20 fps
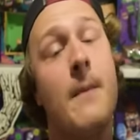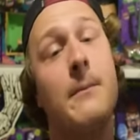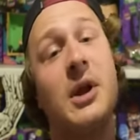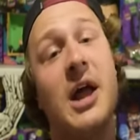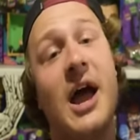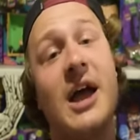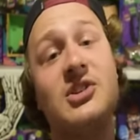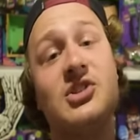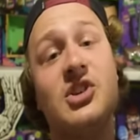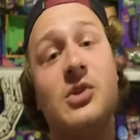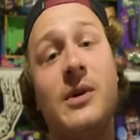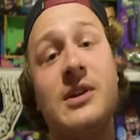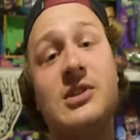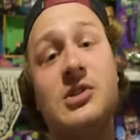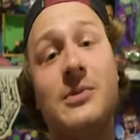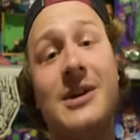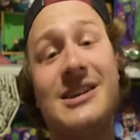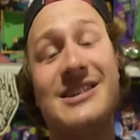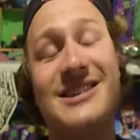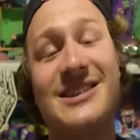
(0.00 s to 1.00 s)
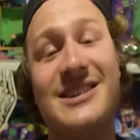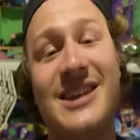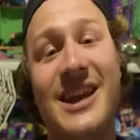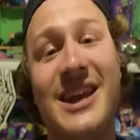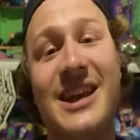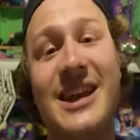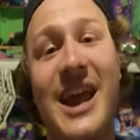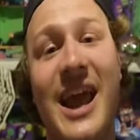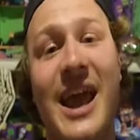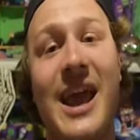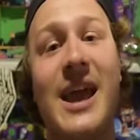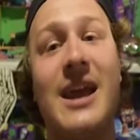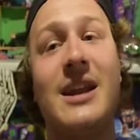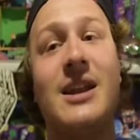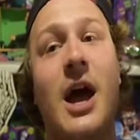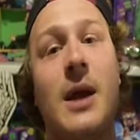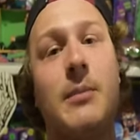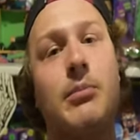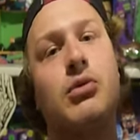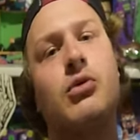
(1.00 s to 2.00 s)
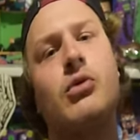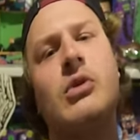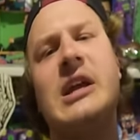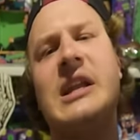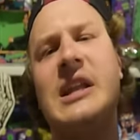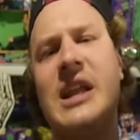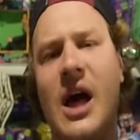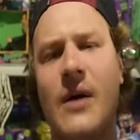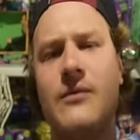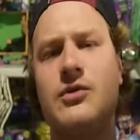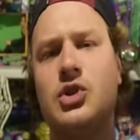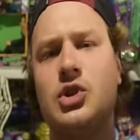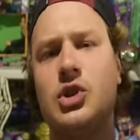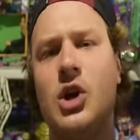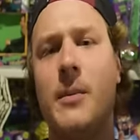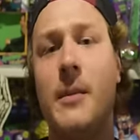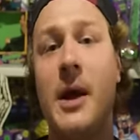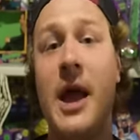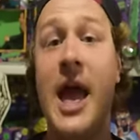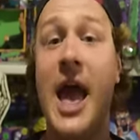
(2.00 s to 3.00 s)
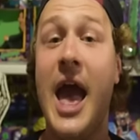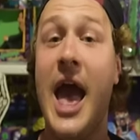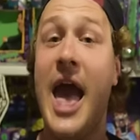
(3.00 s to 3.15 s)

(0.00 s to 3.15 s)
but I actually went to a second-hand, like, pre-love shop,